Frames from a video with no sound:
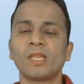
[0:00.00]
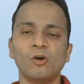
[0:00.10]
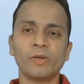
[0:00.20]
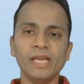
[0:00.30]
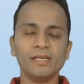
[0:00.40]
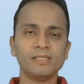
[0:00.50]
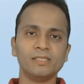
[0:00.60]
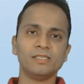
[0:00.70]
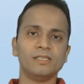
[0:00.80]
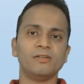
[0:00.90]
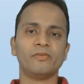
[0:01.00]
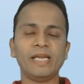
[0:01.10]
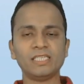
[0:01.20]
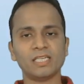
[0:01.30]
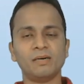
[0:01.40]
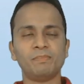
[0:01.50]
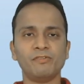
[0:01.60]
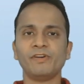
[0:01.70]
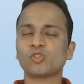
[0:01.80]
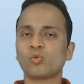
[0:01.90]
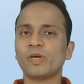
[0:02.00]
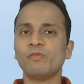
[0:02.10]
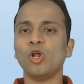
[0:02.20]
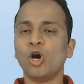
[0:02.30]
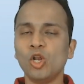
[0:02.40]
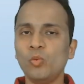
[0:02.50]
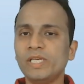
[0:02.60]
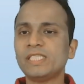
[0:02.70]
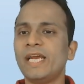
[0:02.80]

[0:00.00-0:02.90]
Okay. Right. A perfect square will always